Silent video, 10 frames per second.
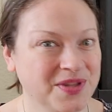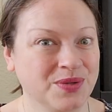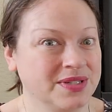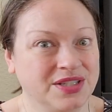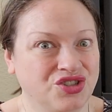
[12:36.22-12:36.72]

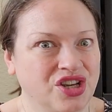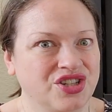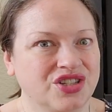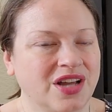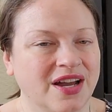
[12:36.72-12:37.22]
use it to
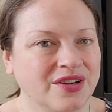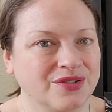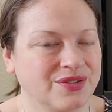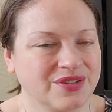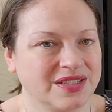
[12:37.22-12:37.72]
change a
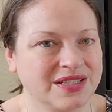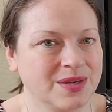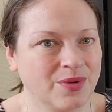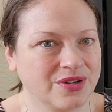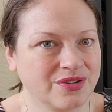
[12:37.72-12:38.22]
tire or to
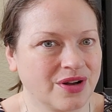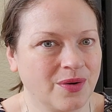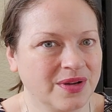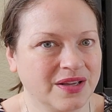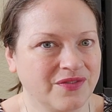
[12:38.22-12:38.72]
see where you're
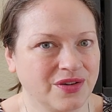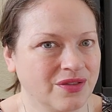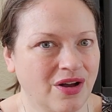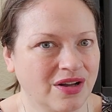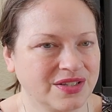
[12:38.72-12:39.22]
going if you're
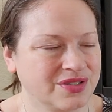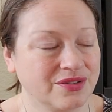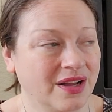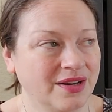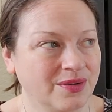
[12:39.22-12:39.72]
lost,
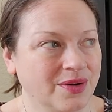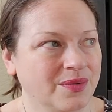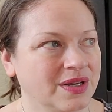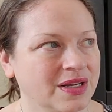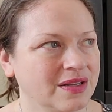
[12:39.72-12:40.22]
or I don't know.
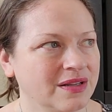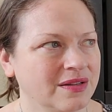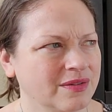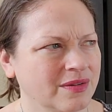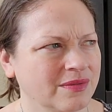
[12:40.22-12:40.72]

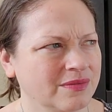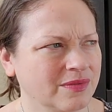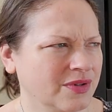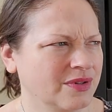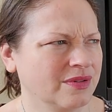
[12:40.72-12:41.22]

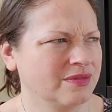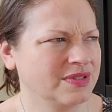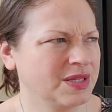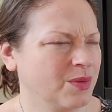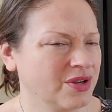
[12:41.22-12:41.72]
Or
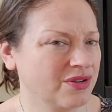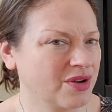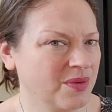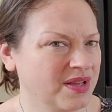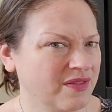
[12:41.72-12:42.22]
see where you're
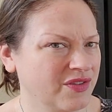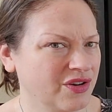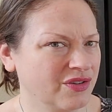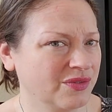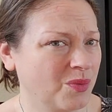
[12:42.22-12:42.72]
going if
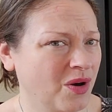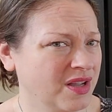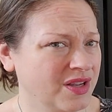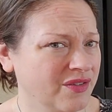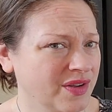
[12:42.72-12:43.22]
you're
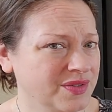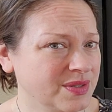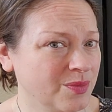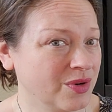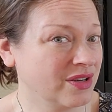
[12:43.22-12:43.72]
walking around
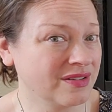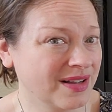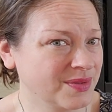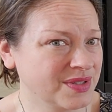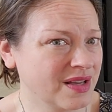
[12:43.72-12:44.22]
somewhere
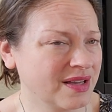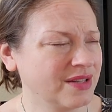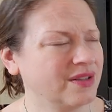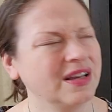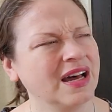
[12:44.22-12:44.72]

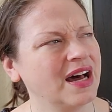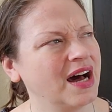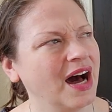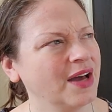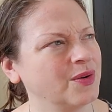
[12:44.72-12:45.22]
outside.
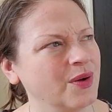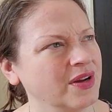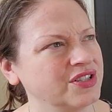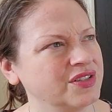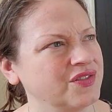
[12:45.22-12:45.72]
I don't know.
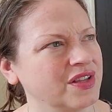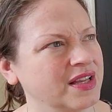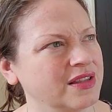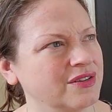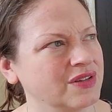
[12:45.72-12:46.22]
I just feel
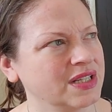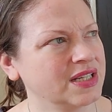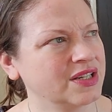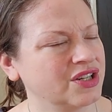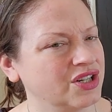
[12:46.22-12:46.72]
like they're
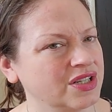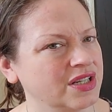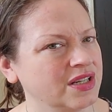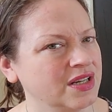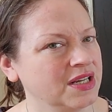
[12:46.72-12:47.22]
really a
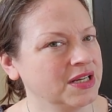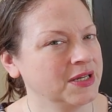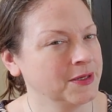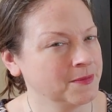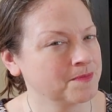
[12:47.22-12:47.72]
good
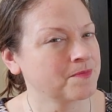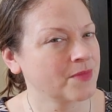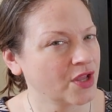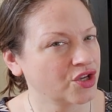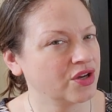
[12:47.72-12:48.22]

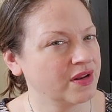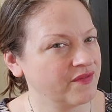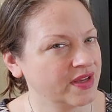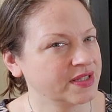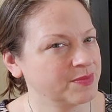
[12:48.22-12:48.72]

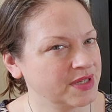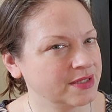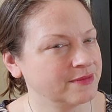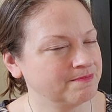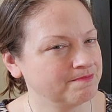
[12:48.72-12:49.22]

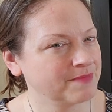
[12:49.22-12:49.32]
investment.